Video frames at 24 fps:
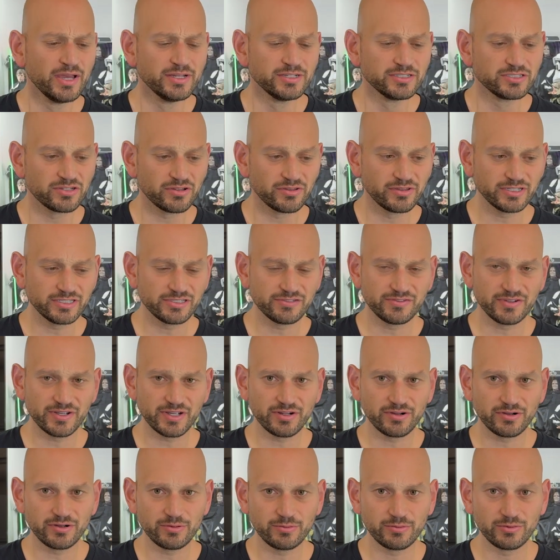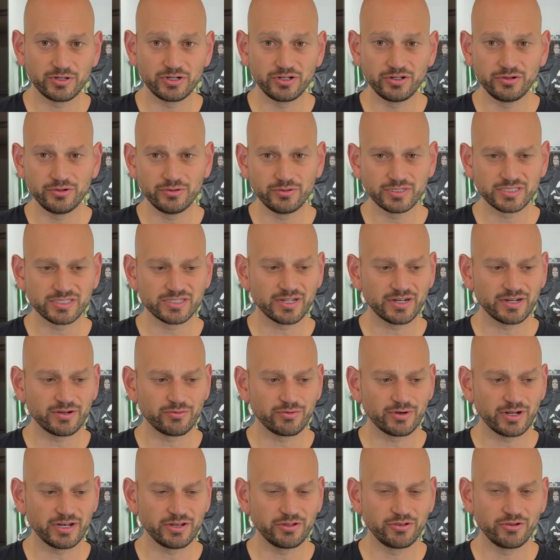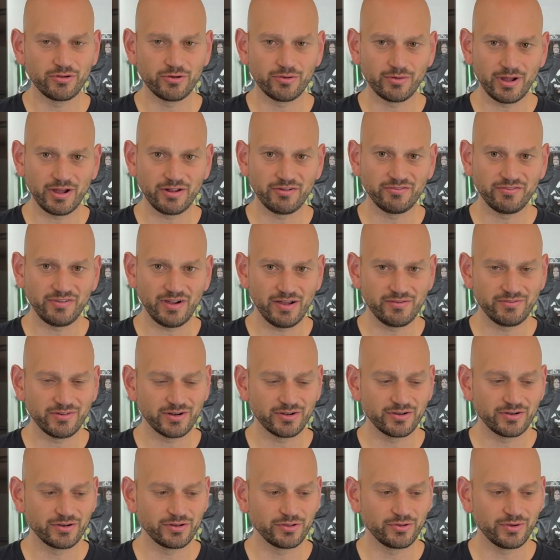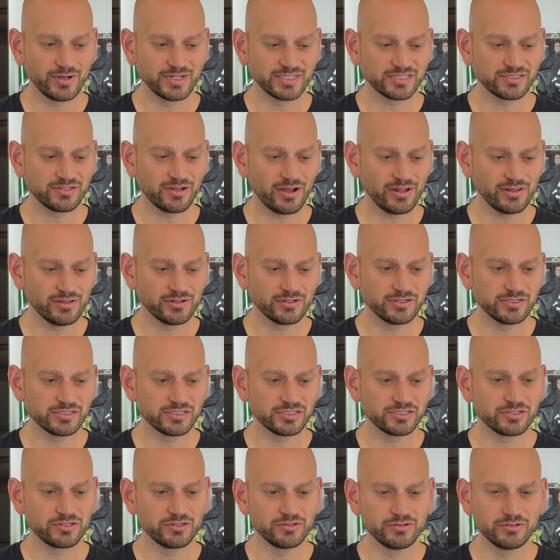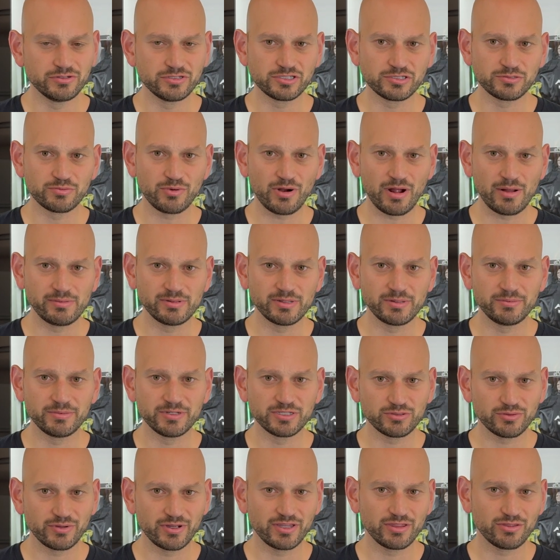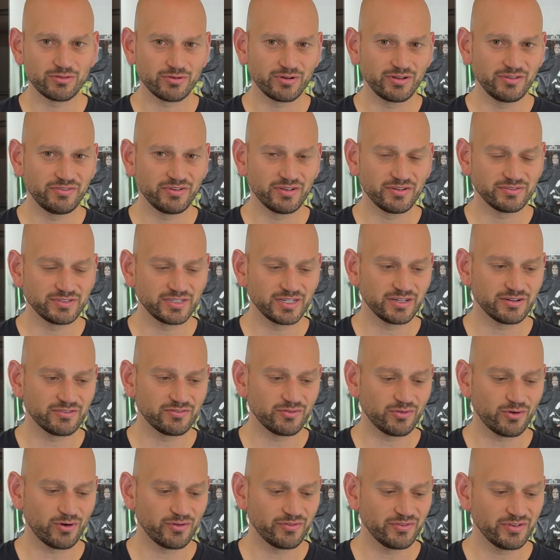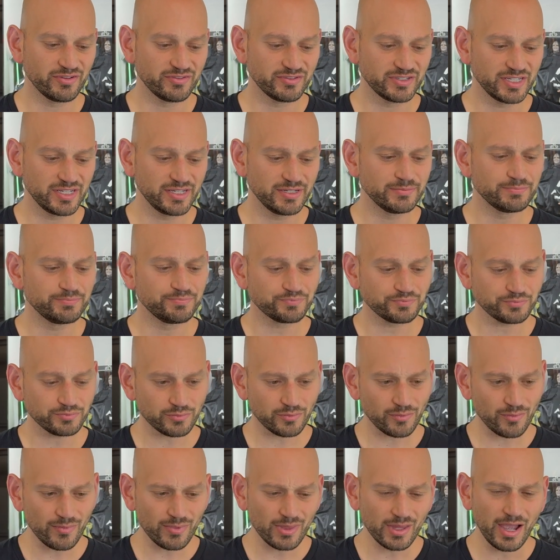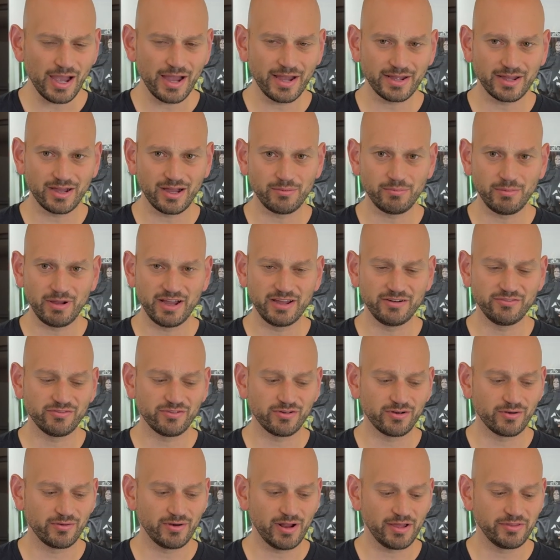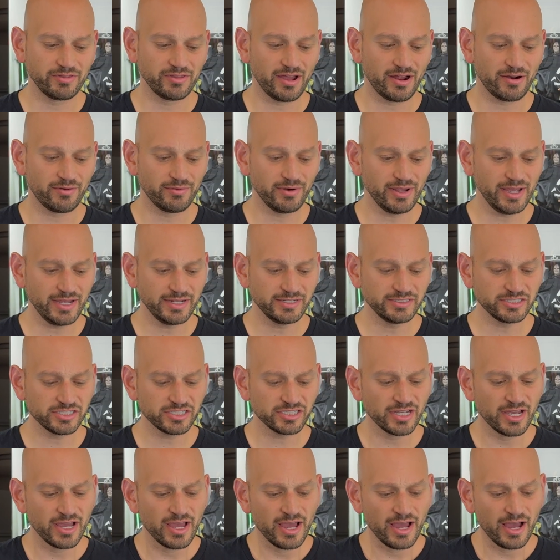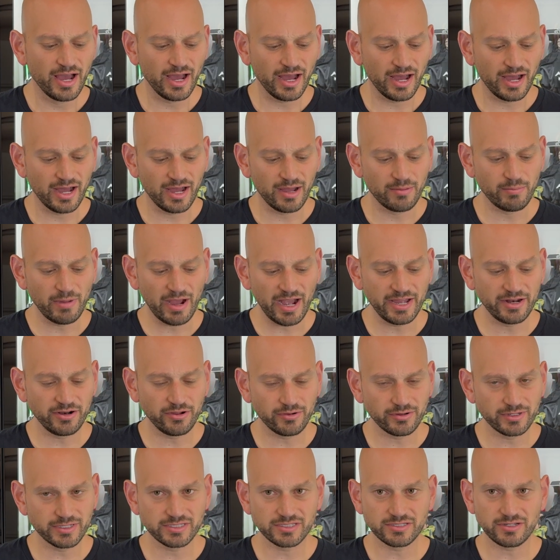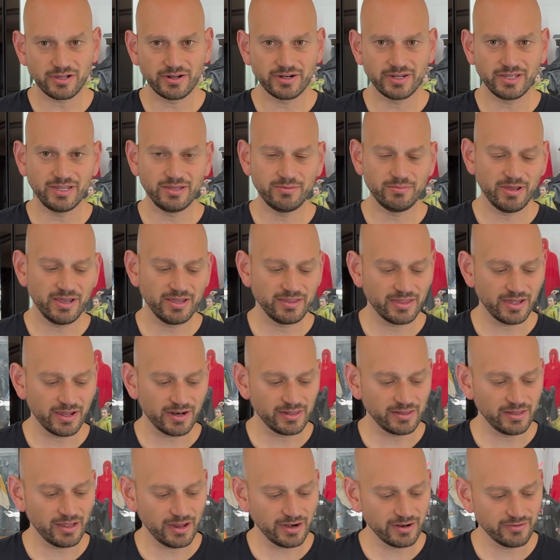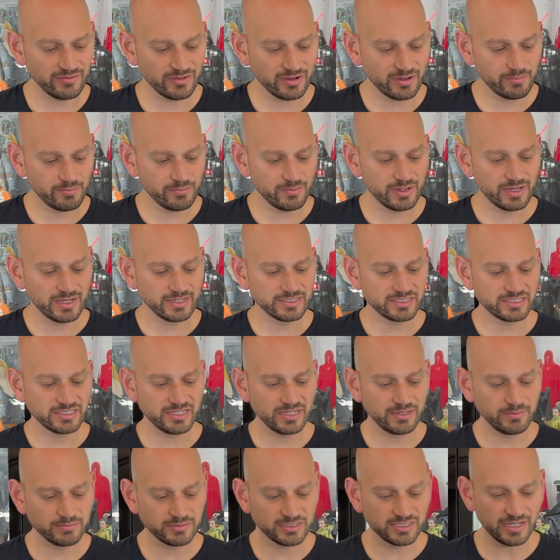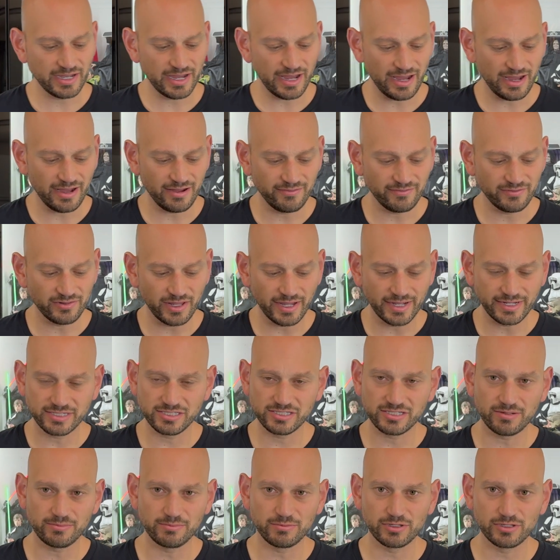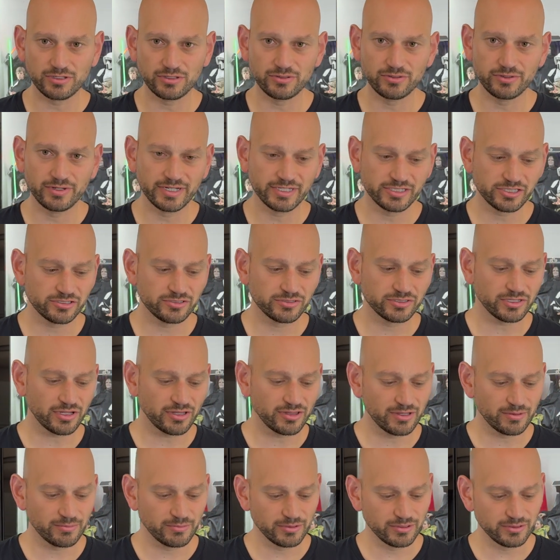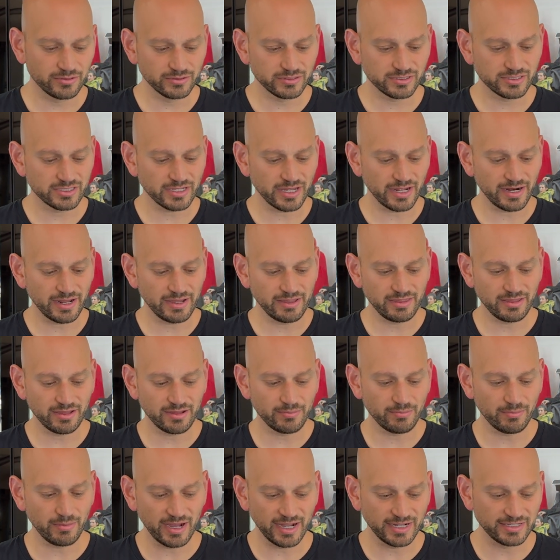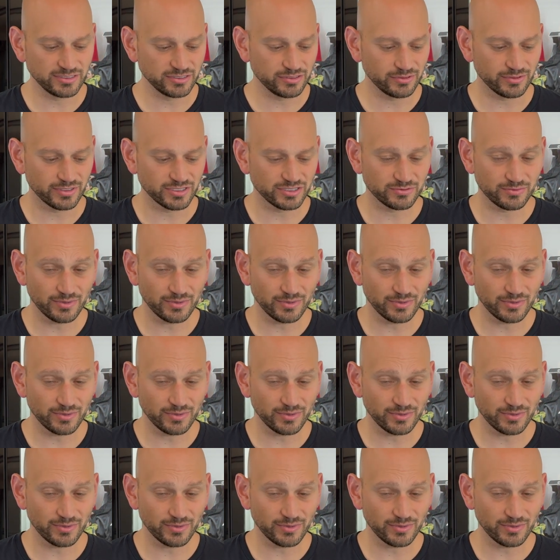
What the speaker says: So this figure new is going to run you around 500 US dollars, used probably between 350 and 450. I got mine for around that range. I noticed on eBay that a lot of them seem to have like some glue issues on the boots, and I think mine do as